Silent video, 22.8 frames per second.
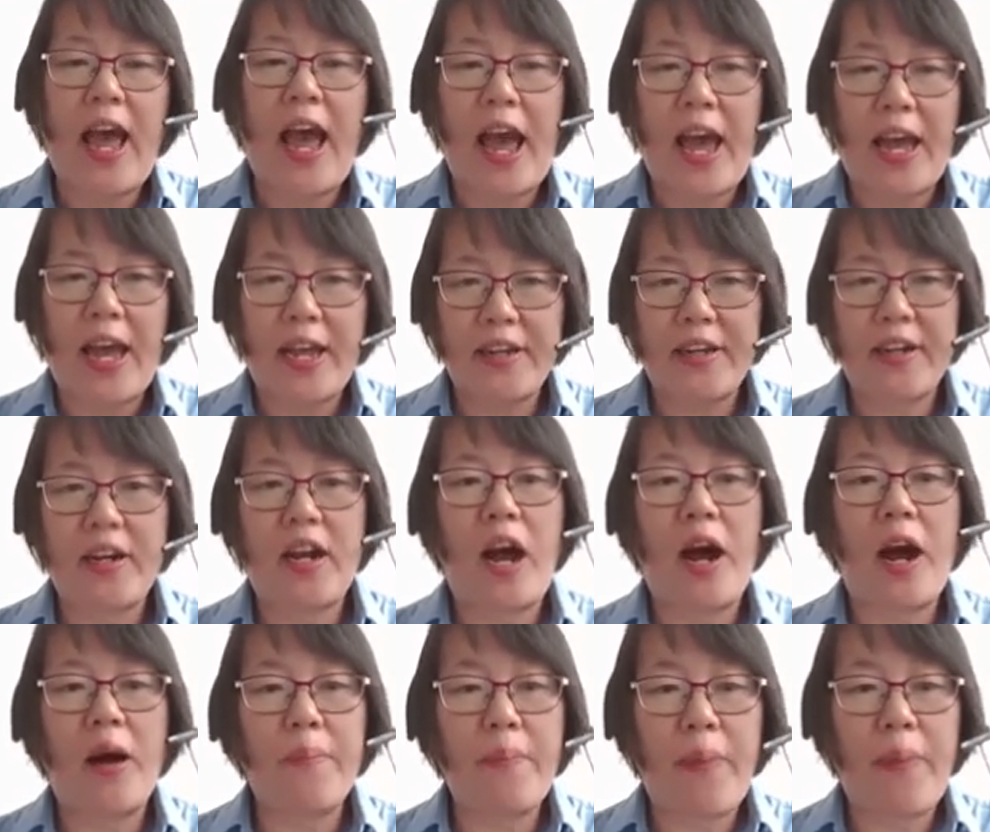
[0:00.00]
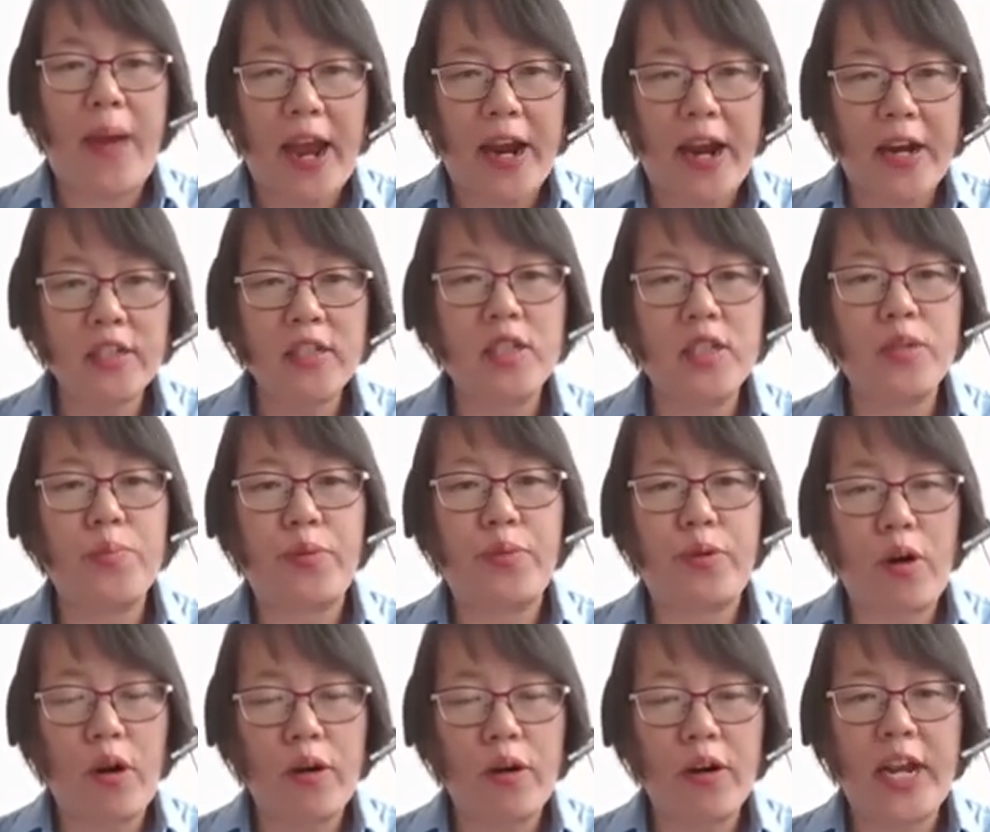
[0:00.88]
and compared the
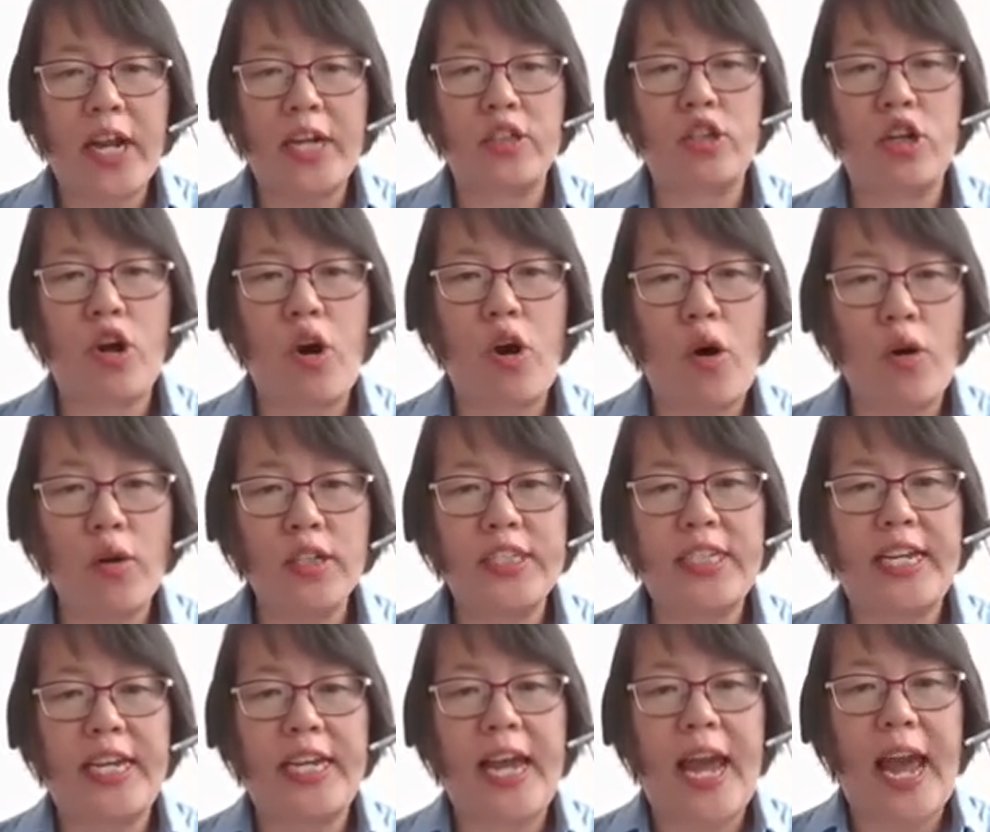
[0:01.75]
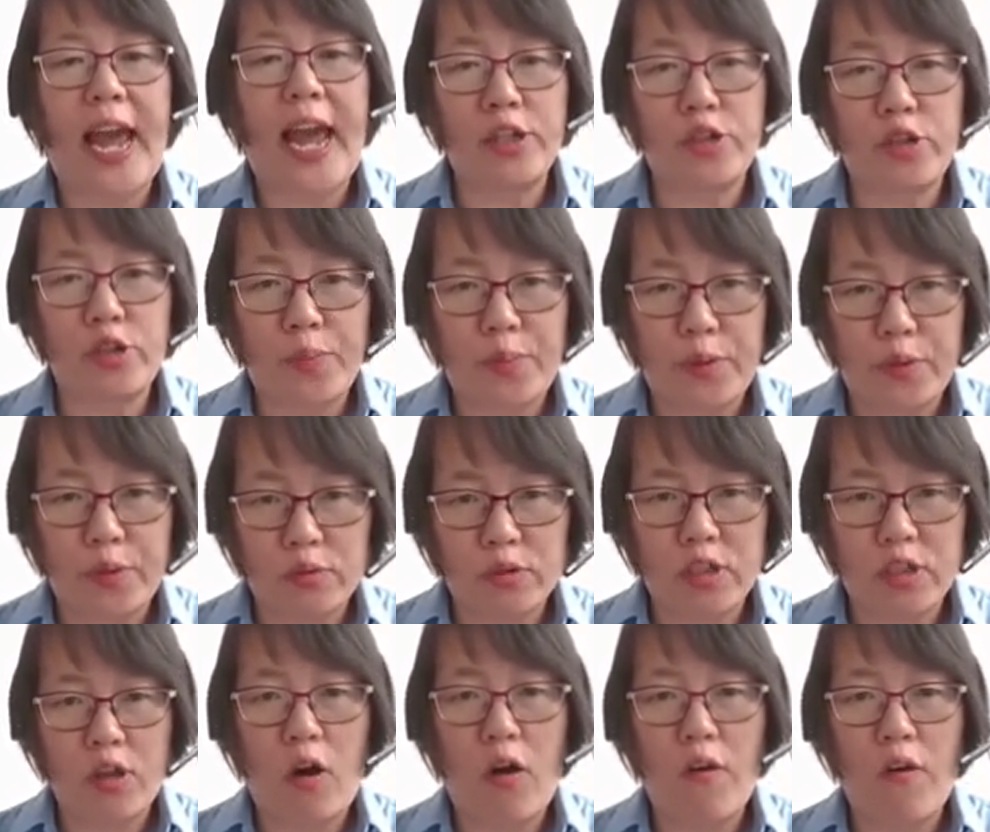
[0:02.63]
product quality
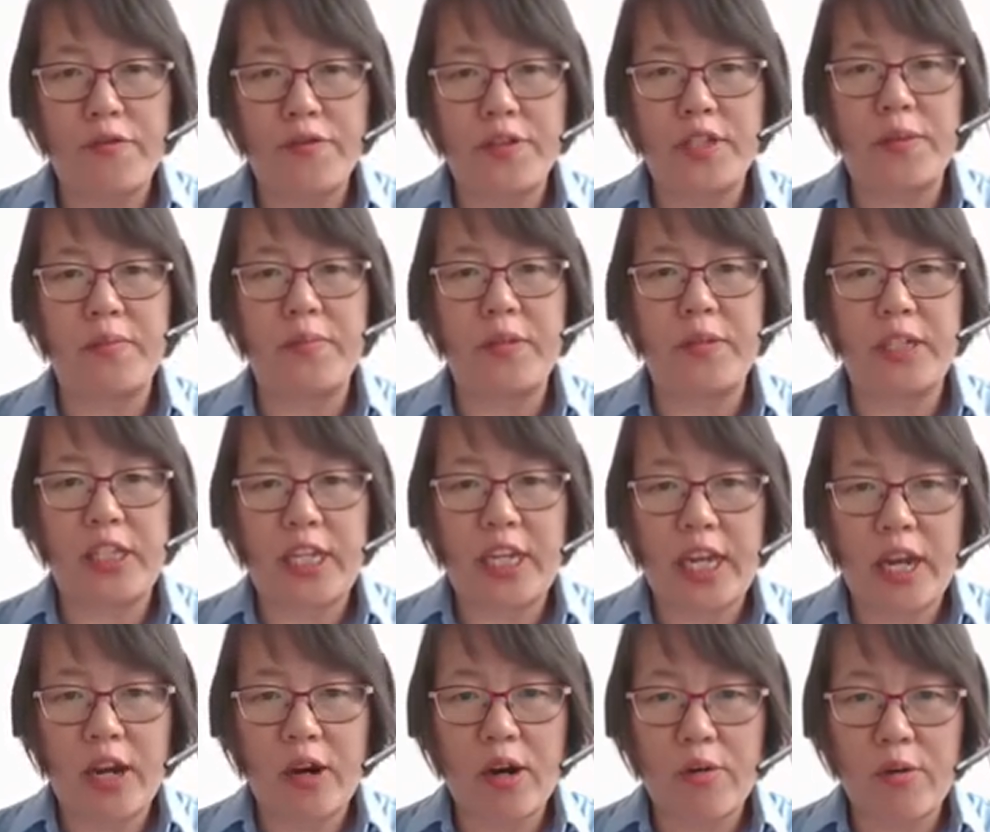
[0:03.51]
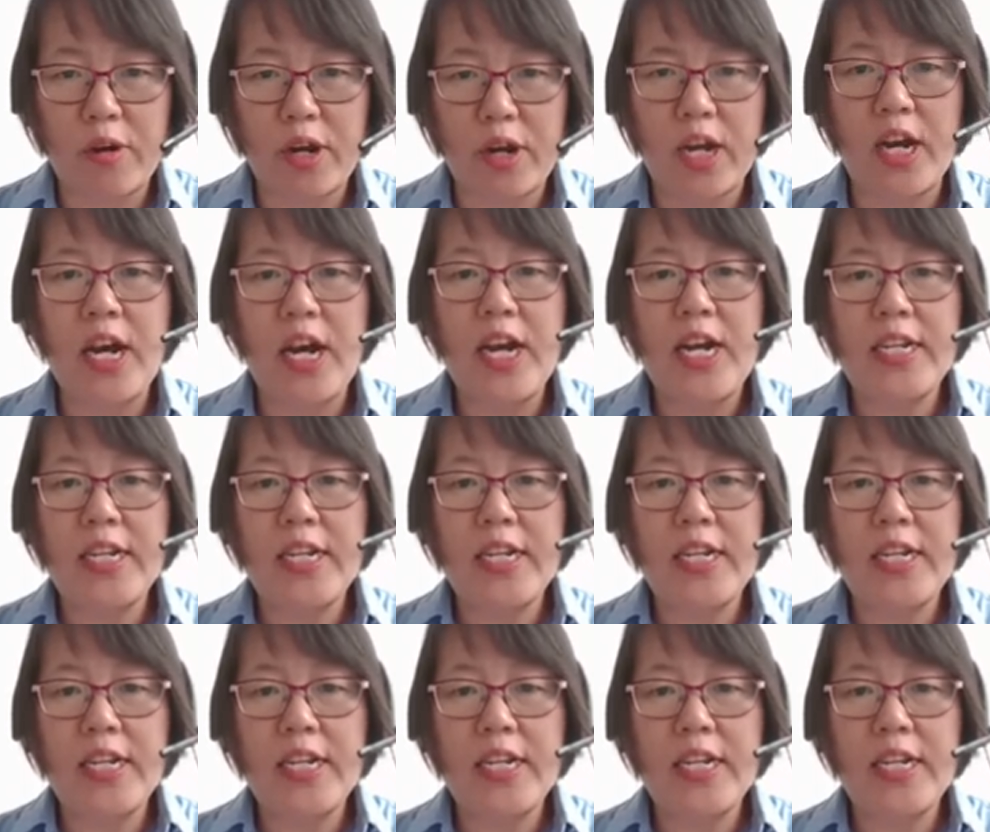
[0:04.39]
attributes of the material